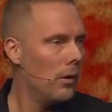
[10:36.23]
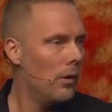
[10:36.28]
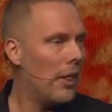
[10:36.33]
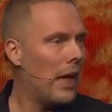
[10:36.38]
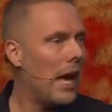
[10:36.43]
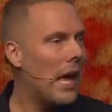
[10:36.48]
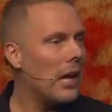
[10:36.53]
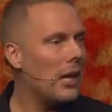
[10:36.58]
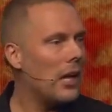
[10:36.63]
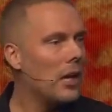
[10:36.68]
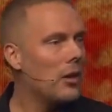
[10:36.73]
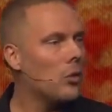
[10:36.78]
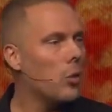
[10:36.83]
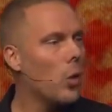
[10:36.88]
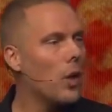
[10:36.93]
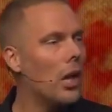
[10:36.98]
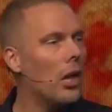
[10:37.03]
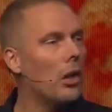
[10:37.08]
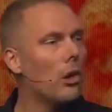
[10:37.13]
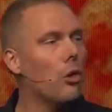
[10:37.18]
That is
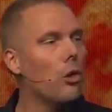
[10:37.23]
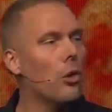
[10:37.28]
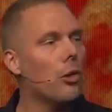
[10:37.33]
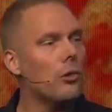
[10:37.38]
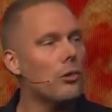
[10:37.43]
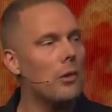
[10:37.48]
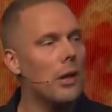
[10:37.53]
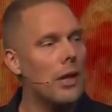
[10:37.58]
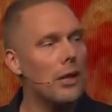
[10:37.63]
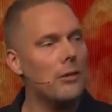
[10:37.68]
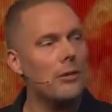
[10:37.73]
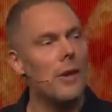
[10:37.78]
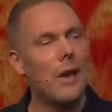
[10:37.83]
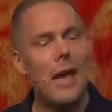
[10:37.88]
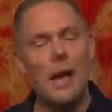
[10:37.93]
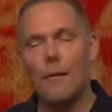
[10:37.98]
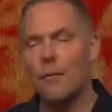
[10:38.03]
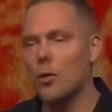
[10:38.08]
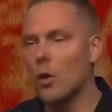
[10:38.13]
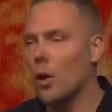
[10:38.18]
what it looks like to
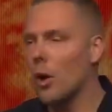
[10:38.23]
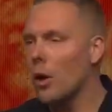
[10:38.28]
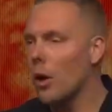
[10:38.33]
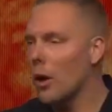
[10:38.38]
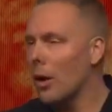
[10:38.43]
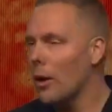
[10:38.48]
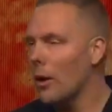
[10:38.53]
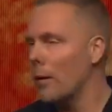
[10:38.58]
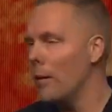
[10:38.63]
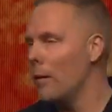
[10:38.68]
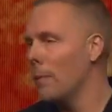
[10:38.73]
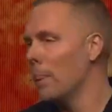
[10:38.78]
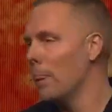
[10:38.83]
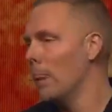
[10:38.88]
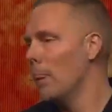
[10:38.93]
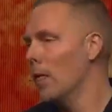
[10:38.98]
have the heart